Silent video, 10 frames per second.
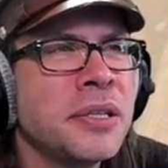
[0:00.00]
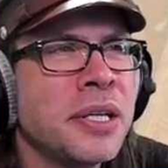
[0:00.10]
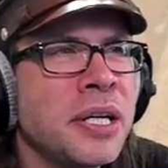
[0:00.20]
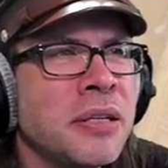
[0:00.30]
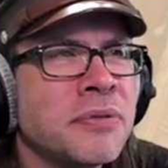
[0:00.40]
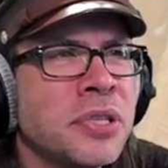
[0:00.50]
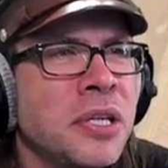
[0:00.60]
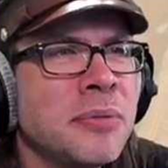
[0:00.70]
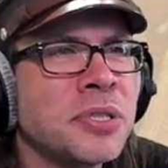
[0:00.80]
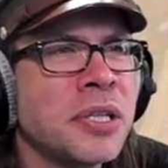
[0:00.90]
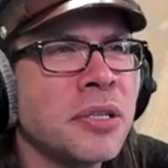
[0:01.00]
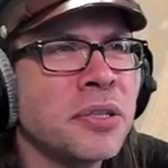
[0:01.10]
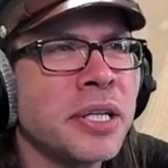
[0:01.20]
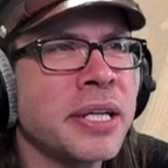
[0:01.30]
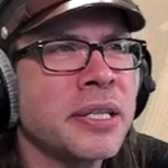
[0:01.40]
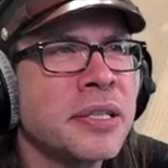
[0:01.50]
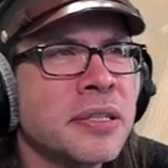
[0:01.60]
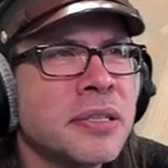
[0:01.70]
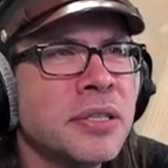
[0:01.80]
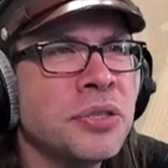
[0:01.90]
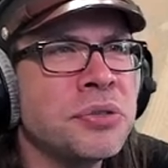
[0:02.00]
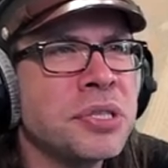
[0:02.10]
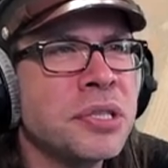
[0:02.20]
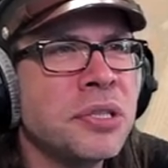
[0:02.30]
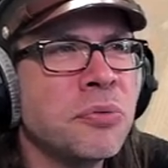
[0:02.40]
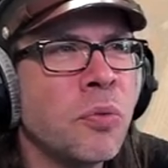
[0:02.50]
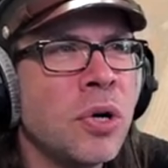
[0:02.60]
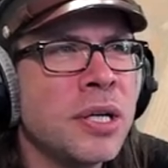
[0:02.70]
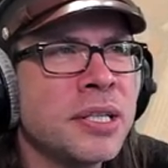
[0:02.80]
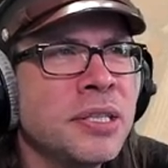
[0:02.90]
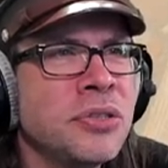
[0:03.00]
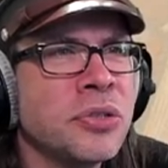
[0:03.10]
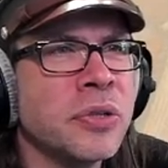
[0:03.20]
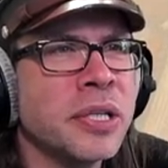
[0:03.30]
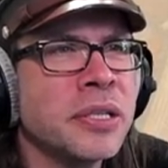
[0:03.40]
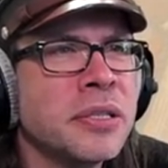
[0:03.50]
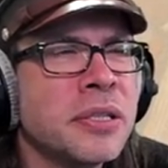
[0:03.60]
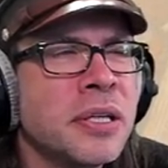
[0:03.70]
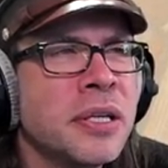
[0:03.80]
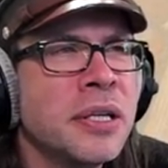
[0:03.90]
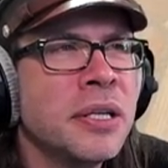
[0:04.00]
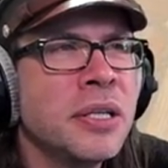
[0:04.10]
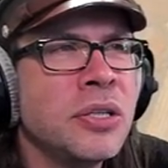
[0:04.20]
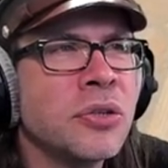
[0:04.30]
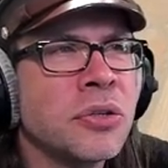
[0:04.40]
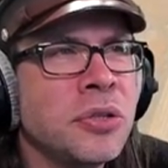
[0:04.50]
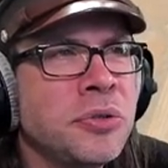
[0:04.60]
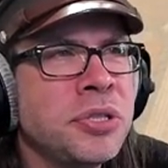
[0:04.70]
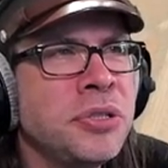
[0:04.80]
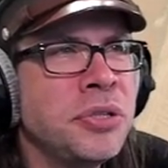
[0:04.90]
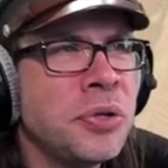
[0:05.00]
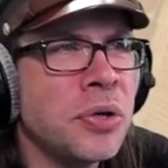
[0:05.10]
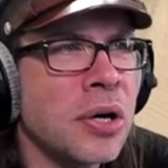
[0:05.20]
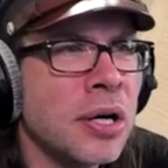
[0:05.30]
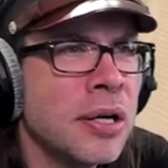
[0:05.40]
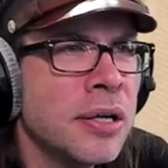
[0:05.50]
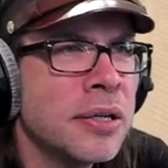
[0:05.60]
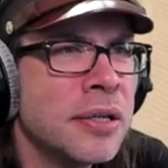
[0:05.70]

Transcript: They have tubs that are like you you walk into it, you close the door,